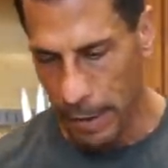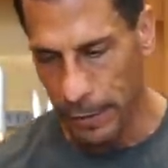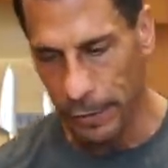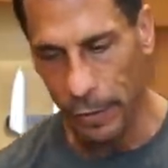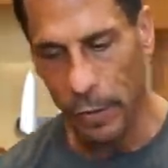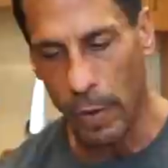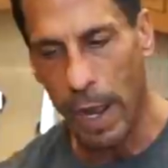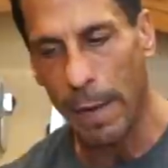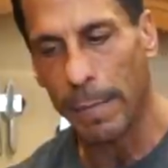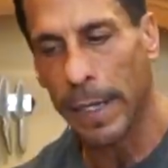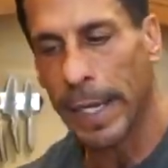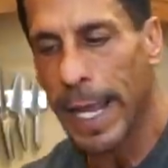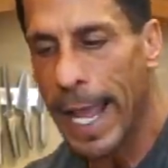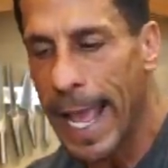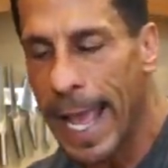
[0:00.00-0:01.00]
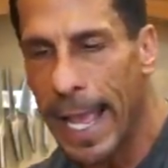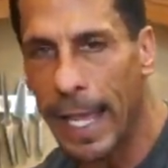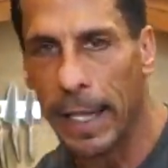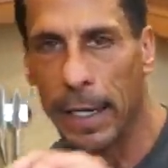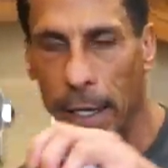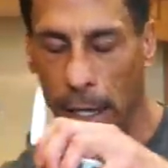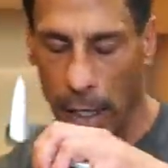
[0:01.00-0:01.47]
So I'm gonna
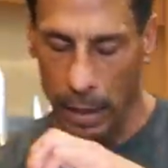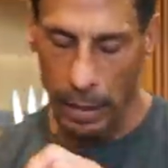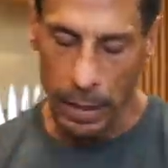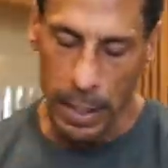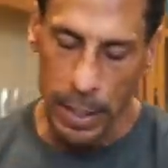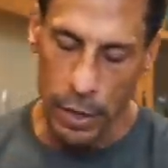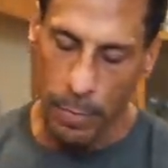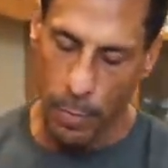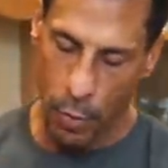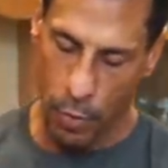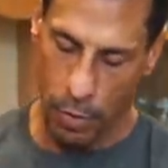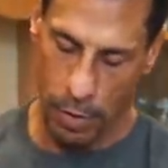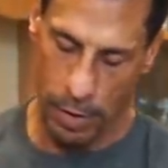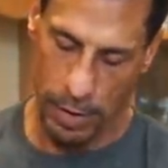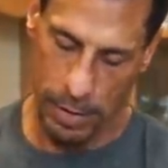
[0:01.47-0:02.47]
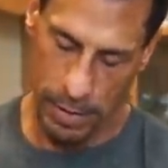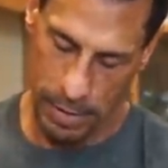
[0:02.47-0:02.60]
add a little more,